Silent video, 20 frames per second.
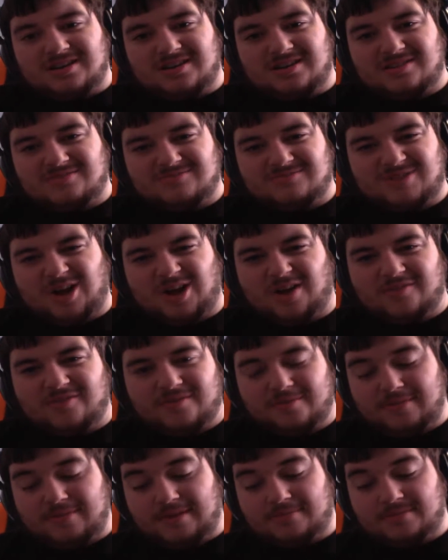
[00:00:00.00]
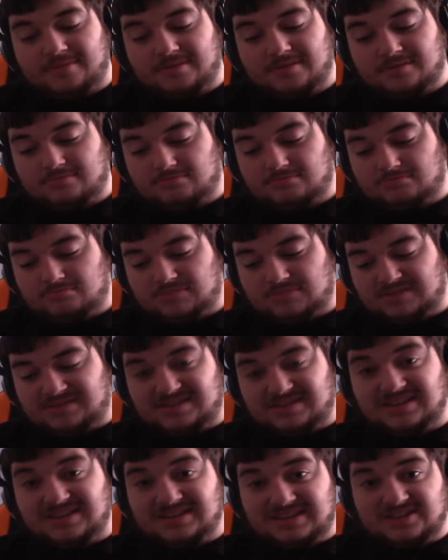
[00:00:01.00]
can't remember,
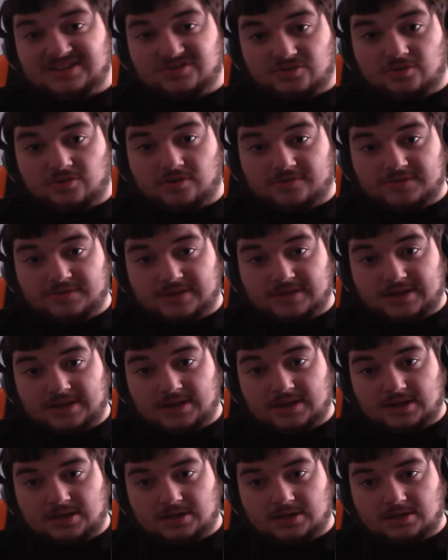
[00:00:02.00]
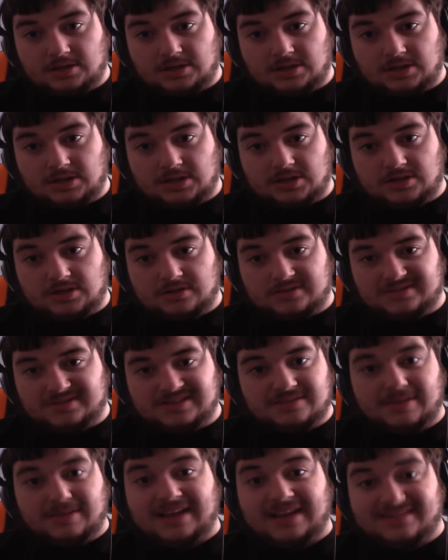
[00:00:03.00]
CD sort of,
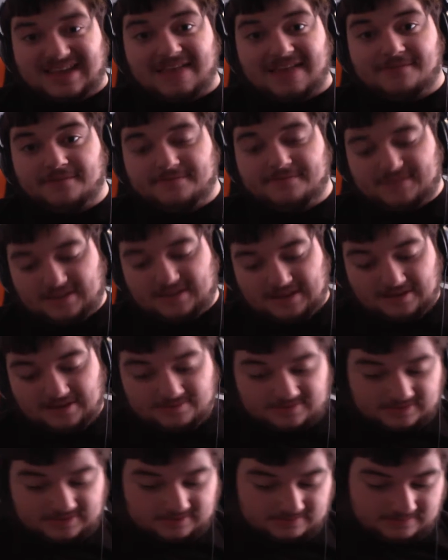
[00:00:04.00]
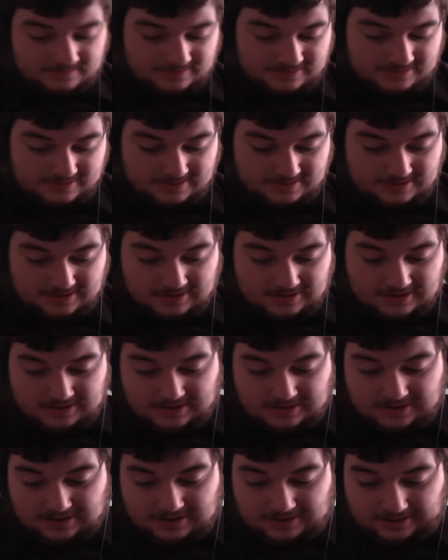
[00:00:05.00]
Cinemax FMV, that was it.
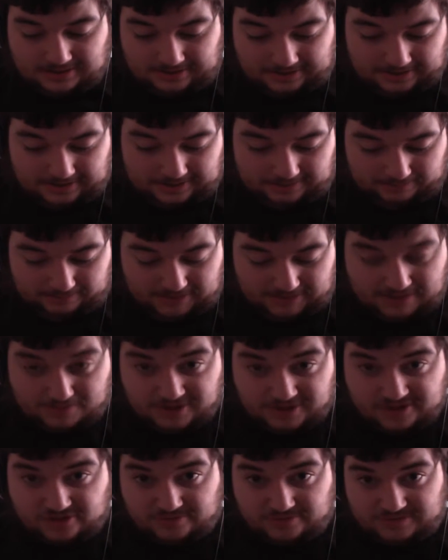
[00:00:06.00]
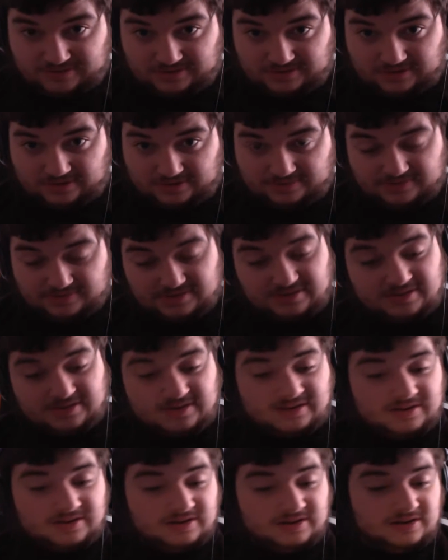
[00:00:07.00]
Made by Ubisoft.
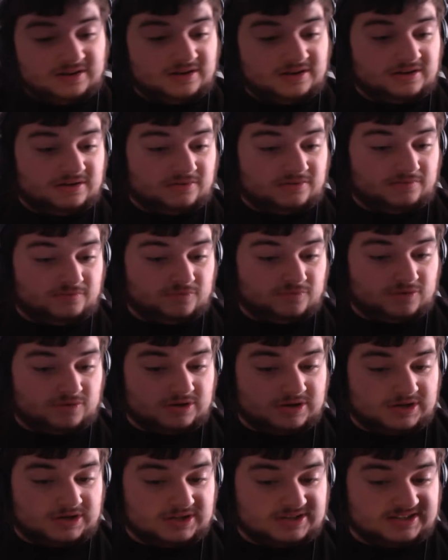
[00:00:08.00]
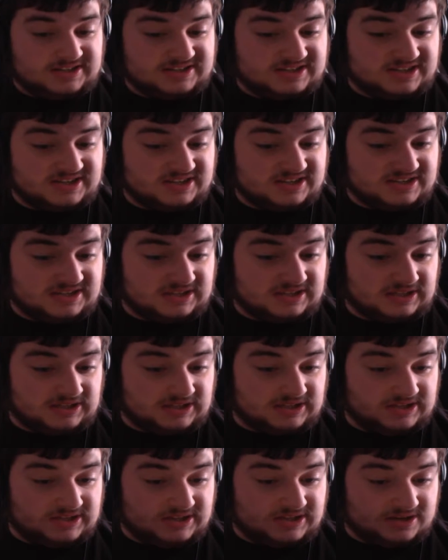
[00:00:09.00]
Disc is a
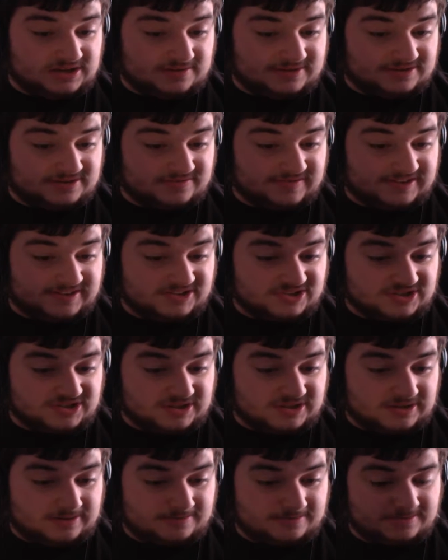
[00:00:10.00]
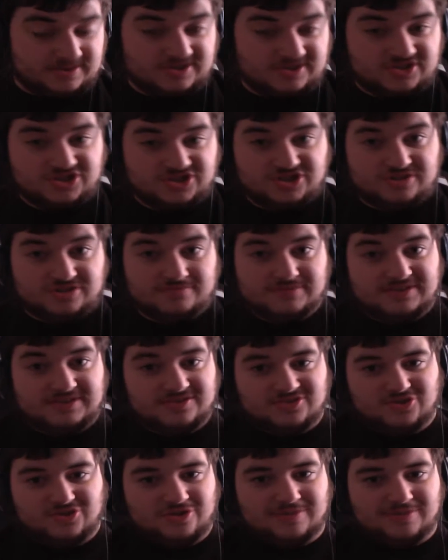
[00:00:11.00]
little bit scratched up, but it shouldn't be
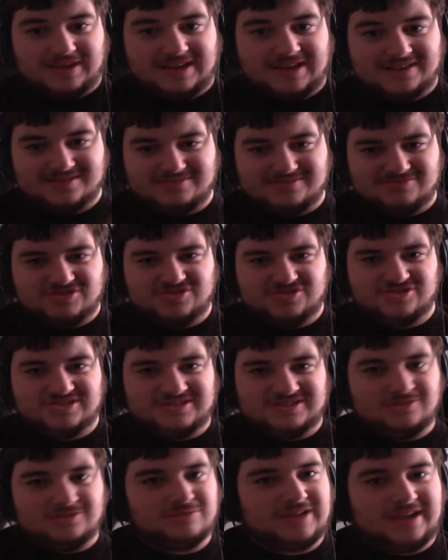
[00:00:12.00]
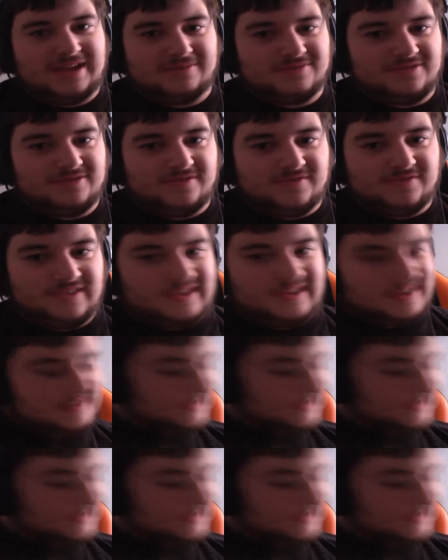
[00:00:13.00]
too bad. Should still play absolutely fine.